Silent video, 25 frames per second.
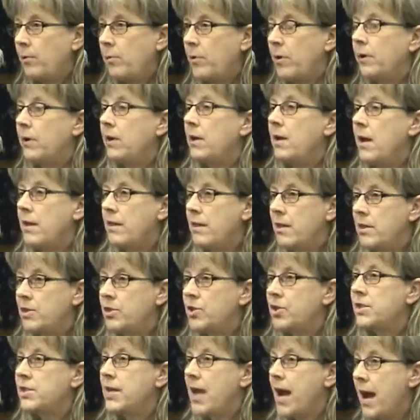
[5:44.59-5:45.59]
building and then
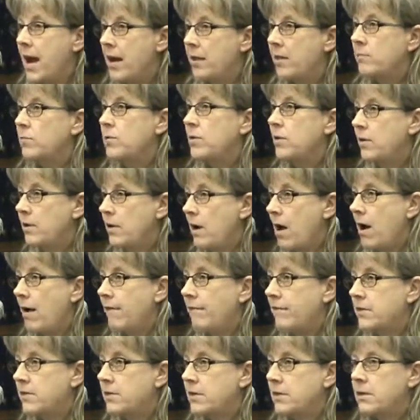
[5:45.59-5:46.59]
just hand them to the
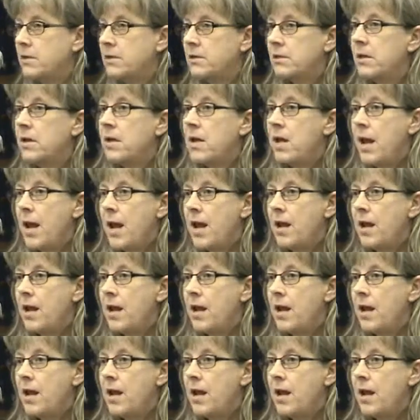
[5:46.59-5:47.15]
offices.